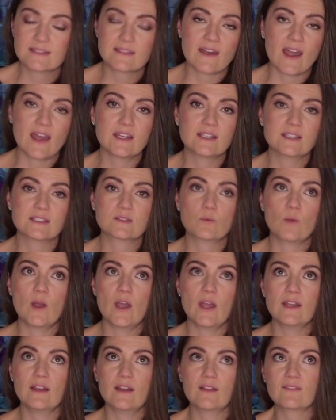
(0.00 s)
That is
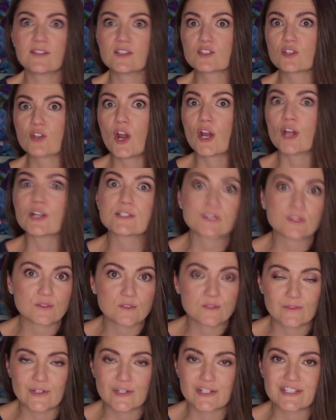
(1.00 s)
what Alicia
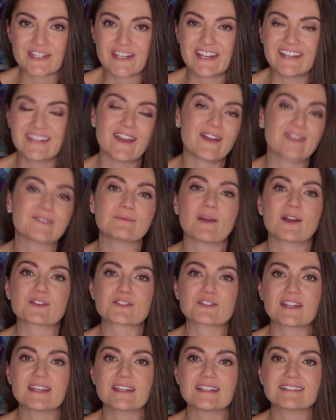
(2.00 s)
Hartzell's version of
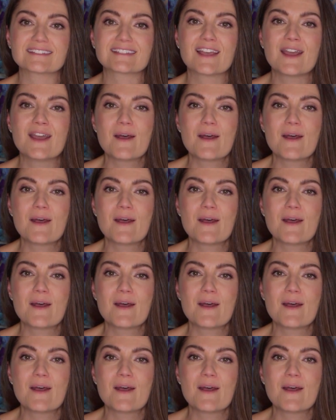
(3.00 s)
mantra is.